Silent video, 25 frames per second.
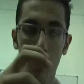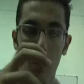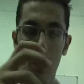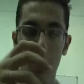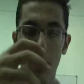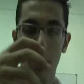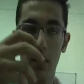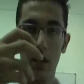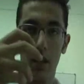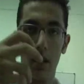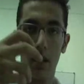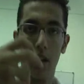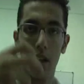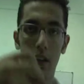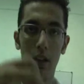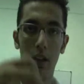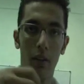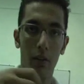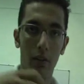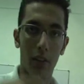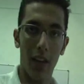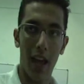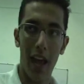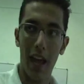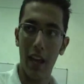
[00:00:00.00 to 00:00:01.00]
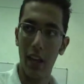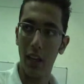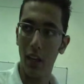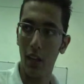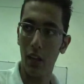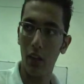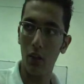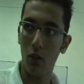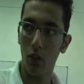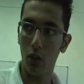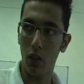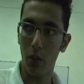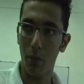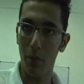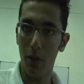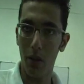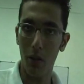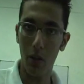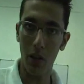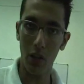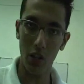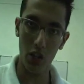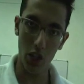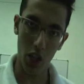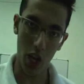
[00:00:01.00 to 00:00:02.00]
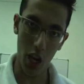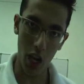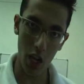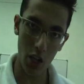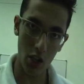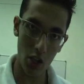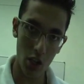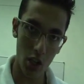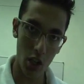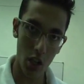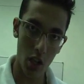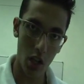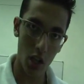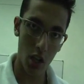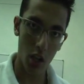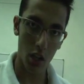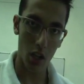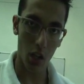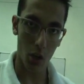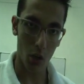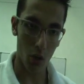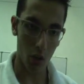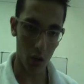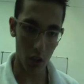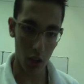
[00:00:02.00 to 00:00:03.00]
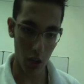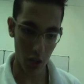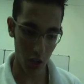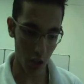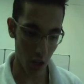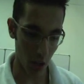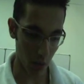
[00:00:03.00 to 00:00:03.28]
when the angle or the bearing change, the coordination